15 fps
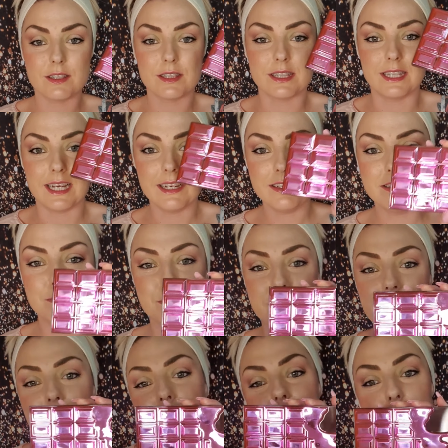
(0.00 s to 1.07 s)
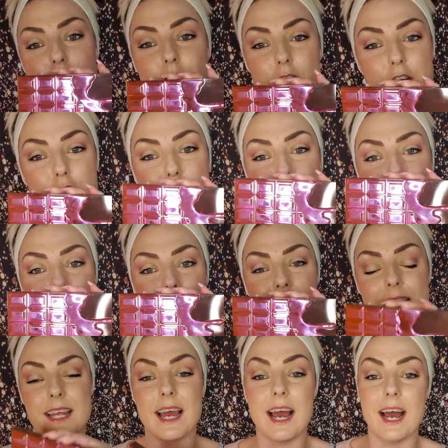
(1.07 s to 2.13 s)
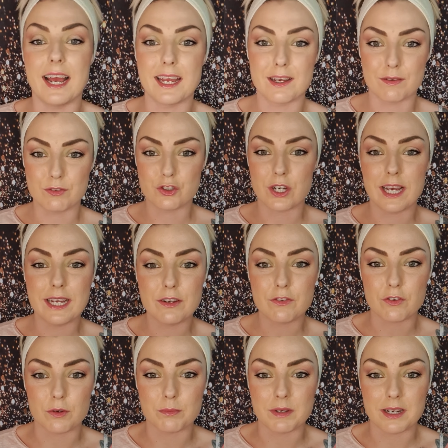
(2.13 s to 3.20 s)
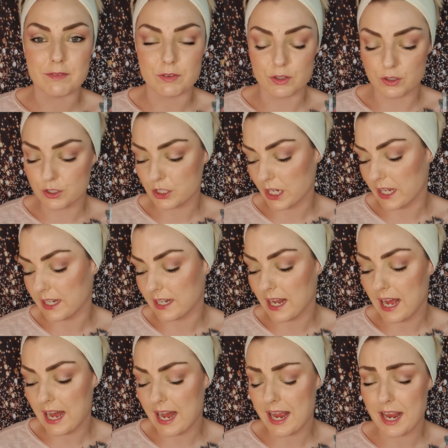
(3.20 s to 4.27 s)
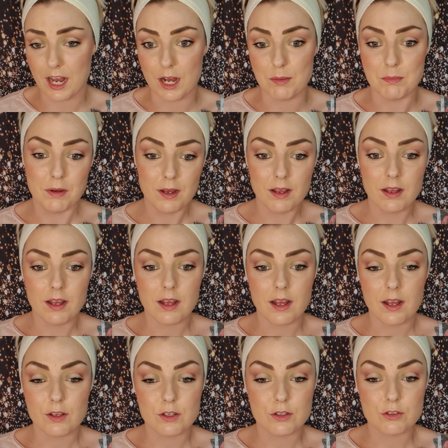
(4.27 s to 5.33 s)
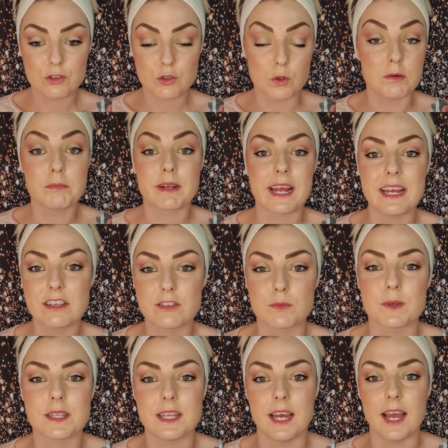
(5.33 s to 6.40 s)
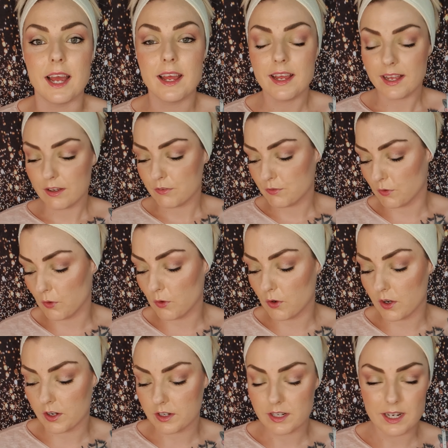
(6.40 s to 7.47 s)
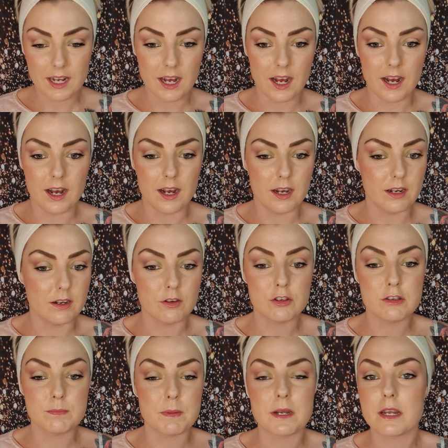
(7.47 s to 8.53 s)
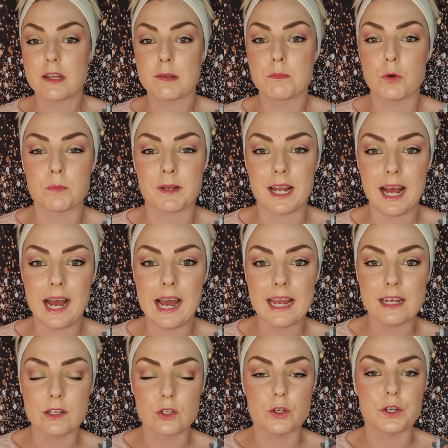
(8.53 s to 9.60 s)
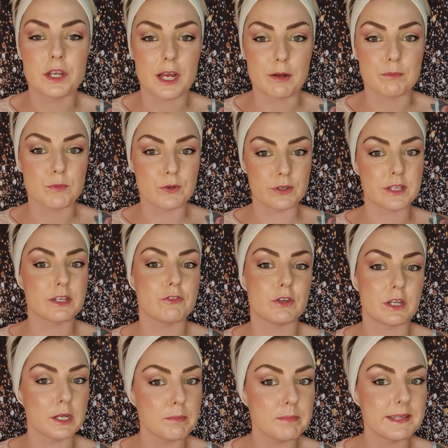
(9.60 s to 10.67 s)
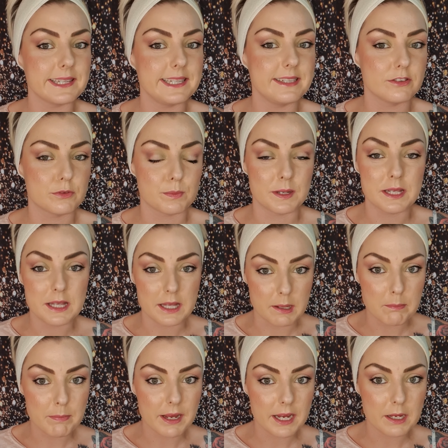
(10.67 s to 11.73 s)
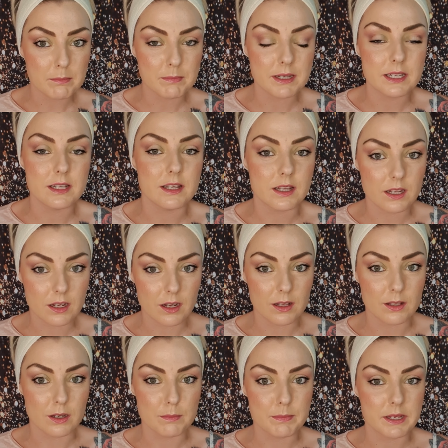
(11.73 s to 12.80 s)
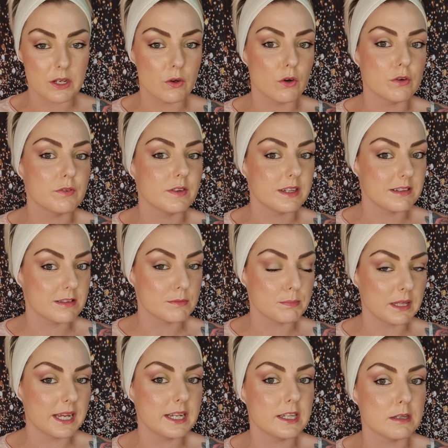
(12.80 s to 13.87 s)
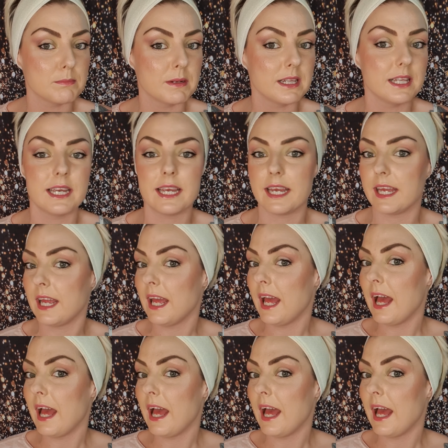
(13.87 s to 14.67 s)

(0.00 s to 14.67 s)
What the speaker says: This being the first palette I have tried from Revolution, I am so impressed with it. For a spur of the moment eye look, I'm really, really pleased with the pigment, the colour payoff, its blendability.